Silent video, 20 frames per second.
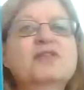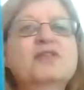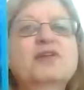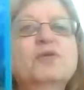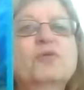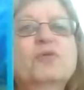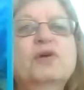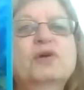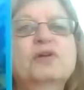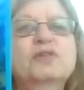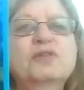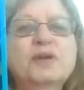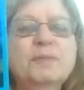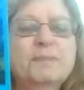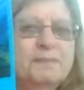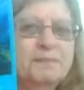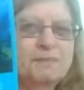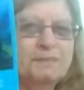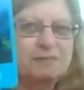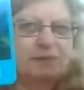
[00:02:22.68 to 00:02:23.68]
you know, the orca, the
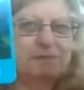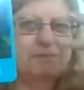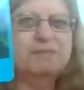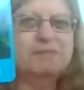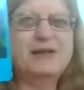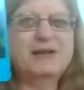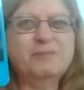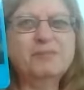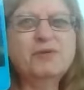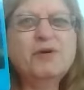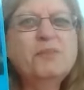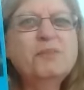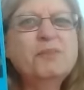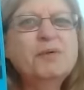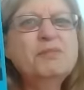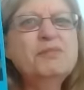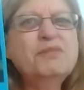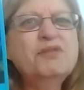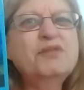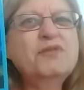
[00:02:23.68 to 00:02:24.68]
big
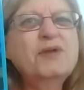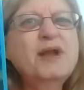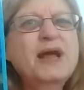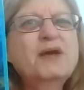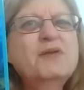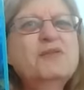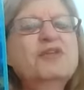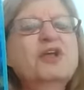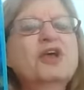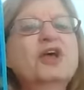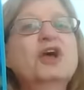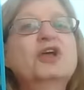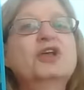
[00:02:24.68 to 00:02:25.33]
problems around,